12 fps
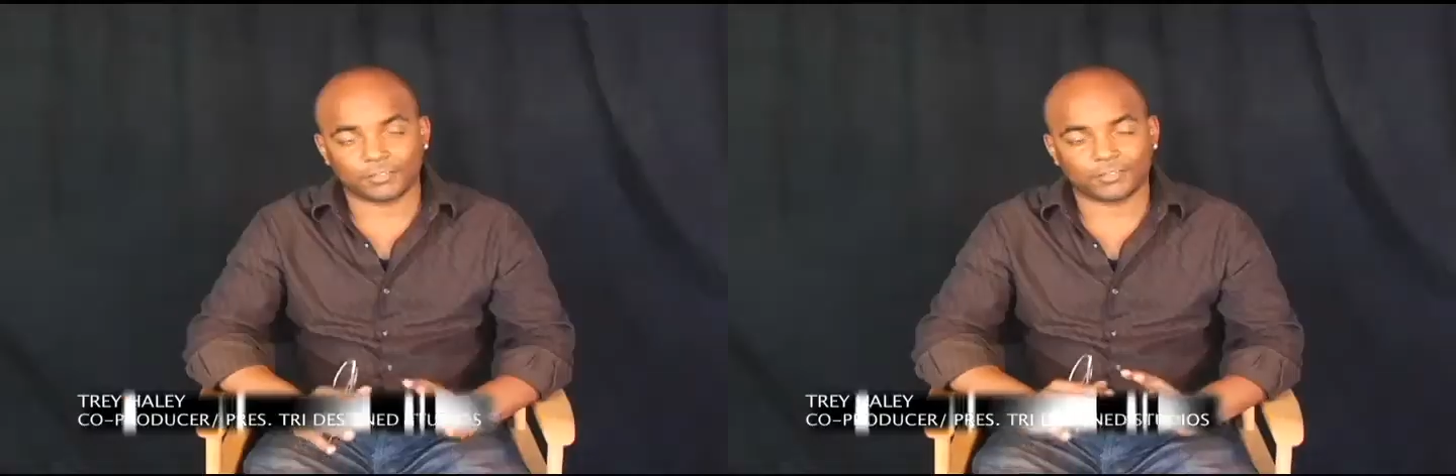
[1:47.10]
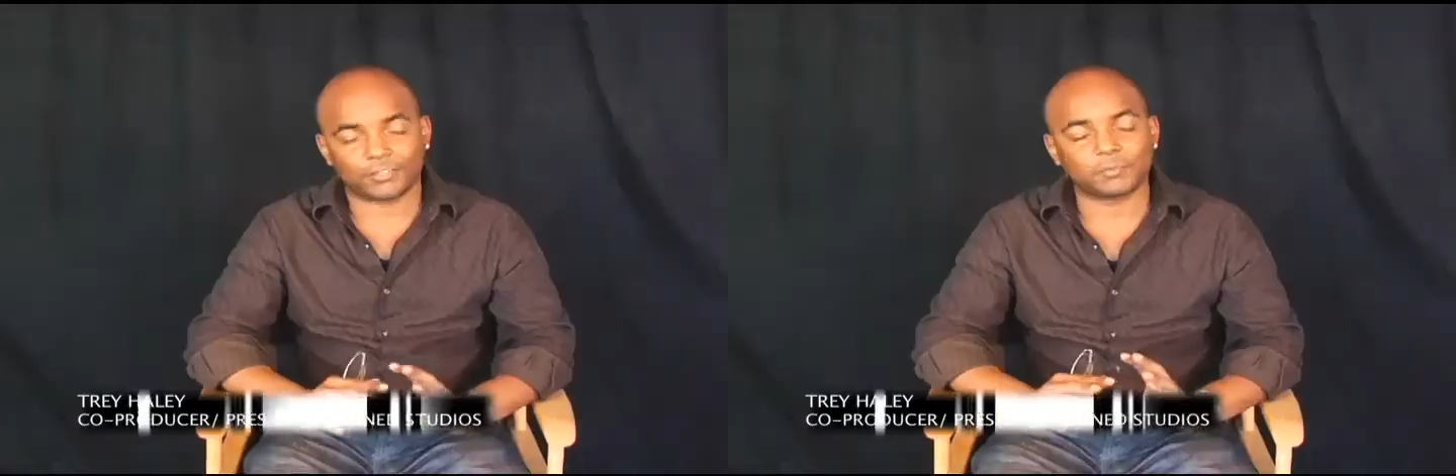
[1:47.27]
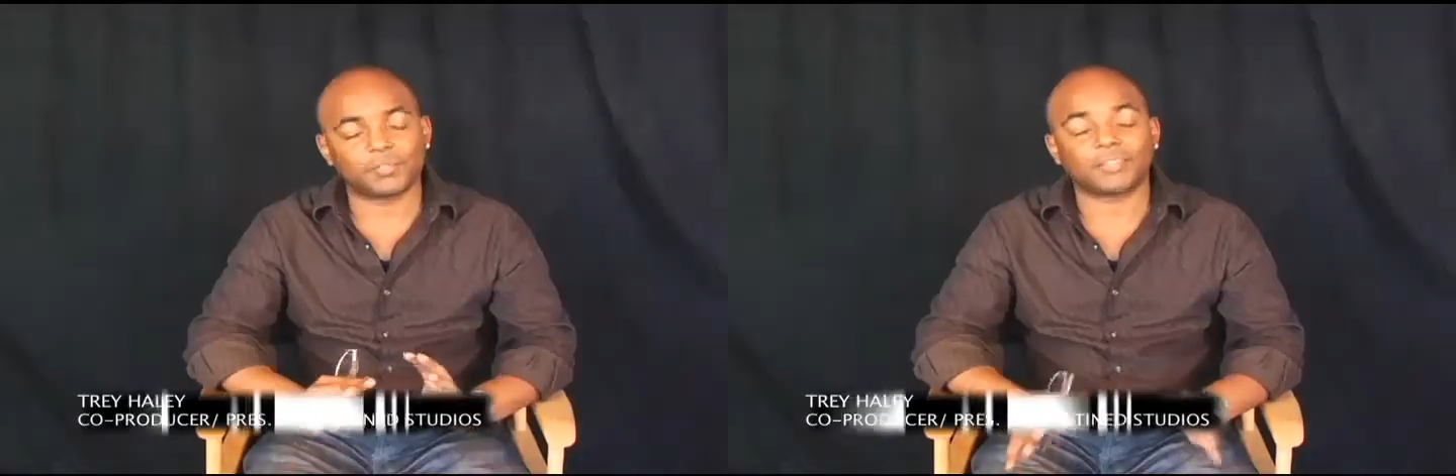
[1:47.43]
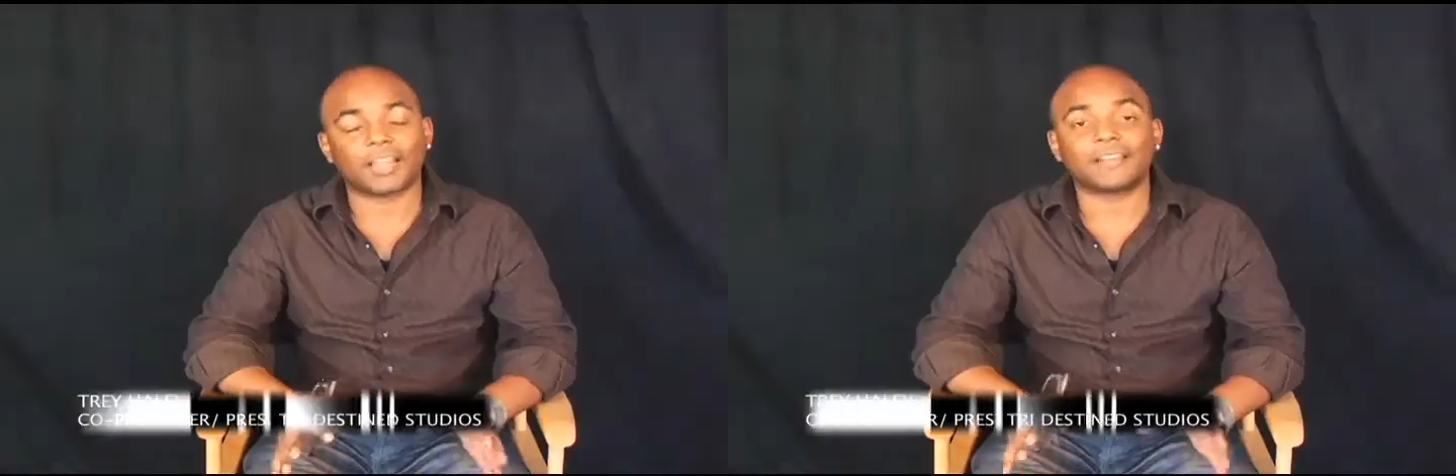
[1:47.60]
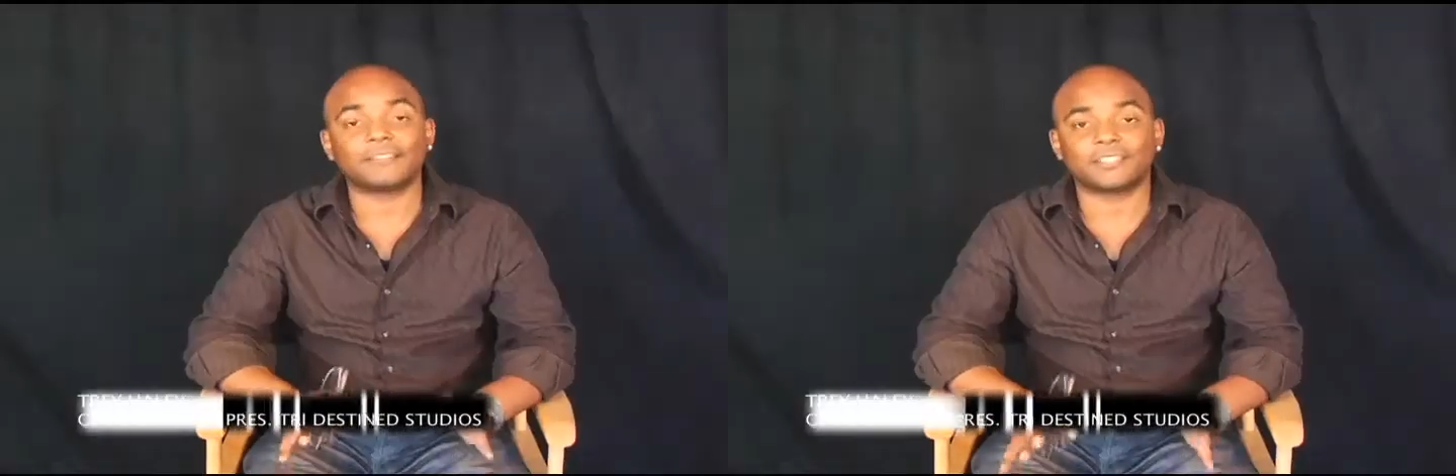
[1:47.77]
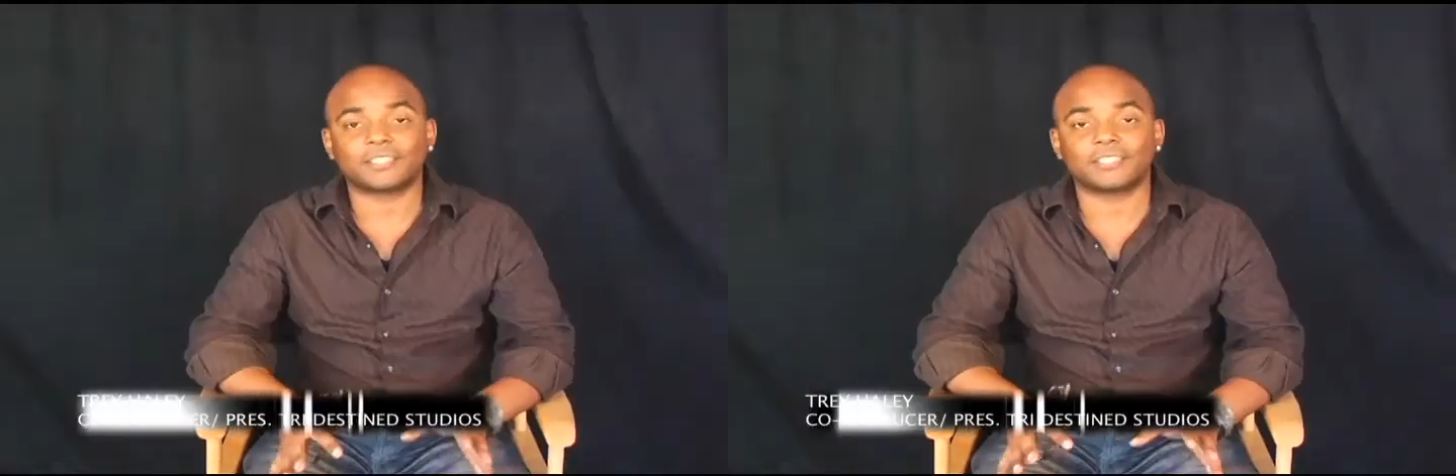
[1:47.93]
There's been a lot
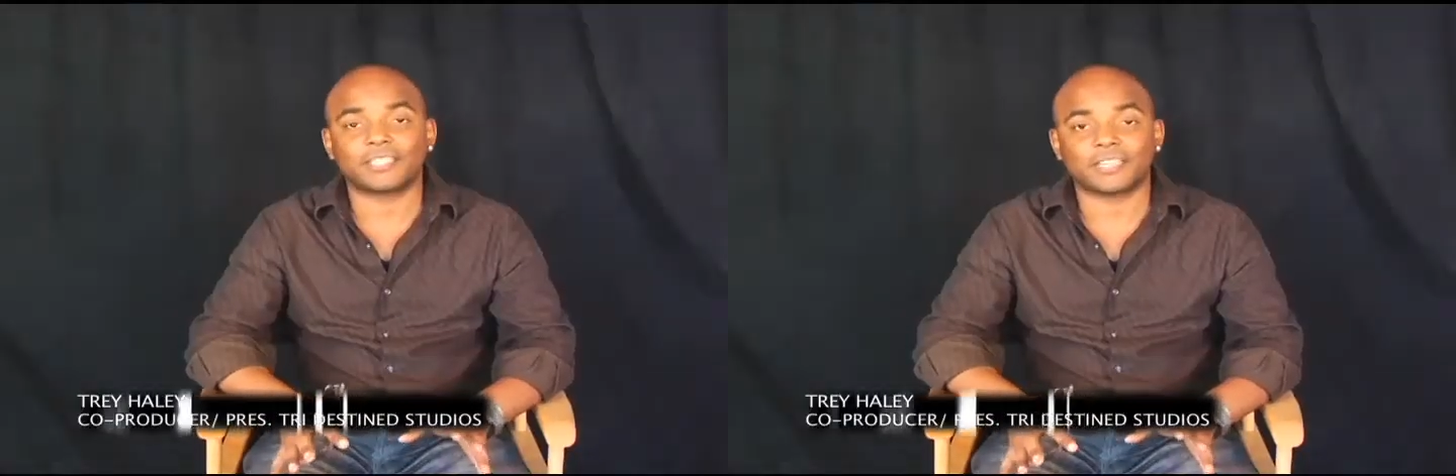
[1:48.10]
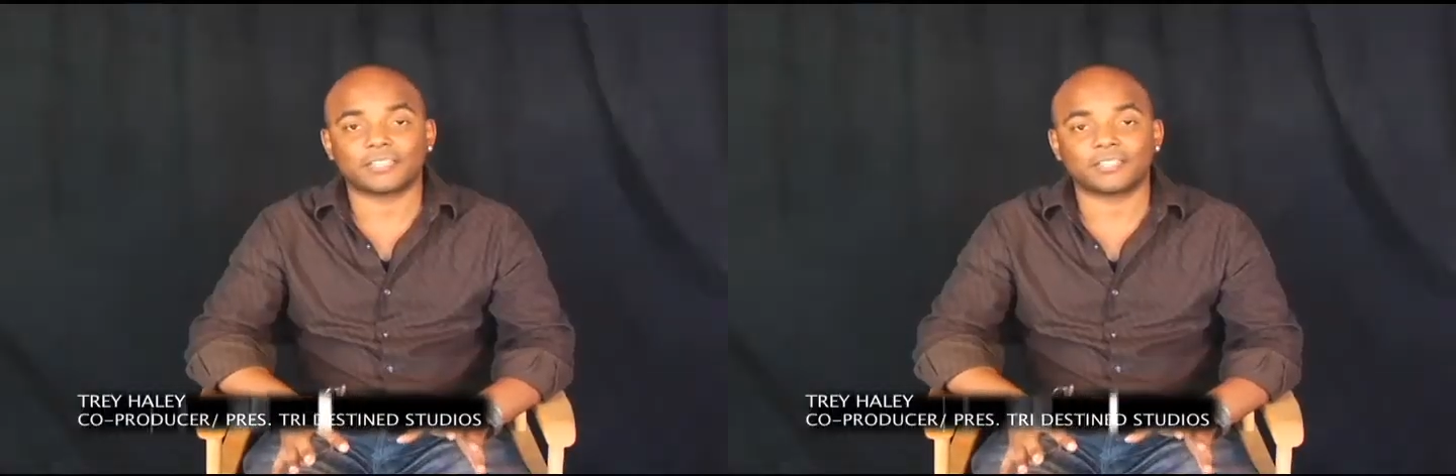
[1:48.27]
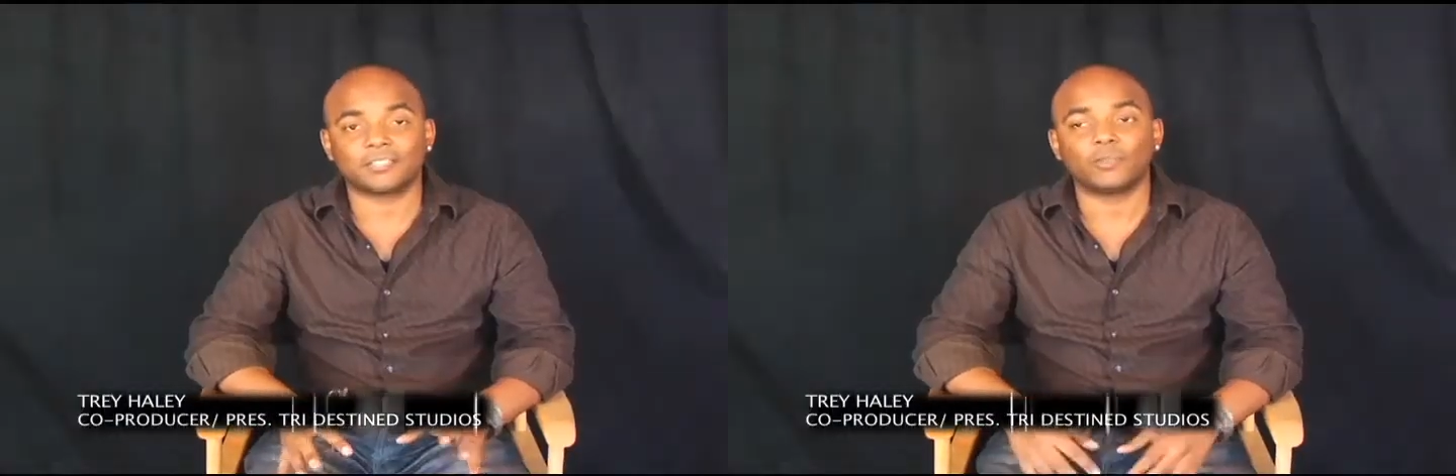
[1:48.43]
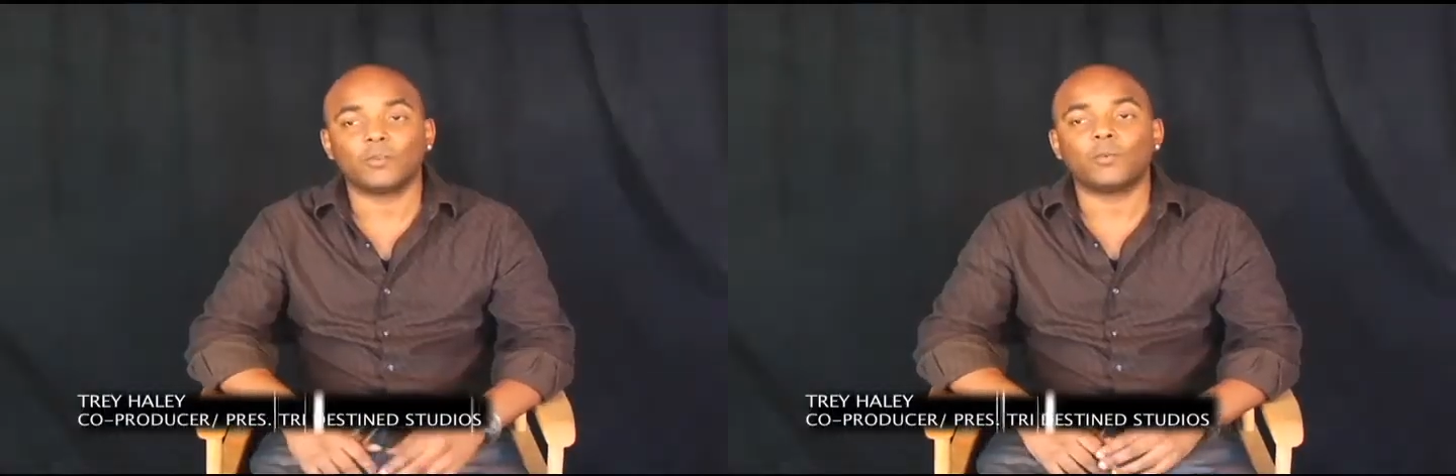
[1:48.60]
of success